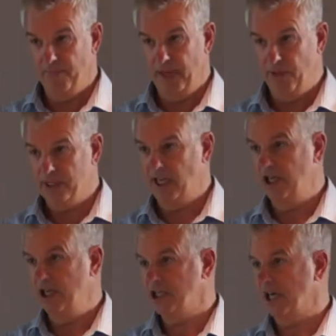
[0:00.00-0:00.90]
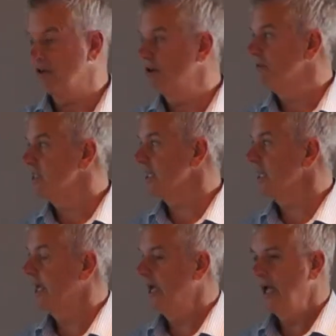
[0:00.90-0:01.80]
they were 10 years younger obviously,
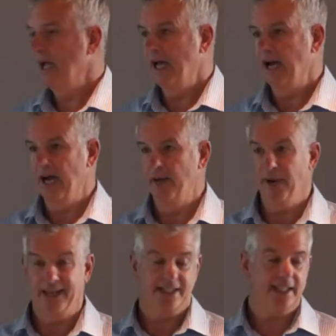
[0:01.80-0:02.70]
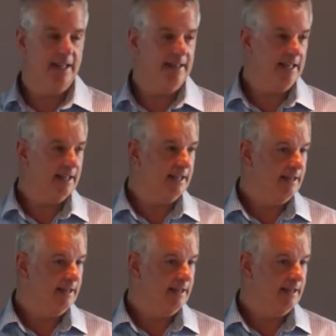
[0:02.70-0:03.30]
but it said that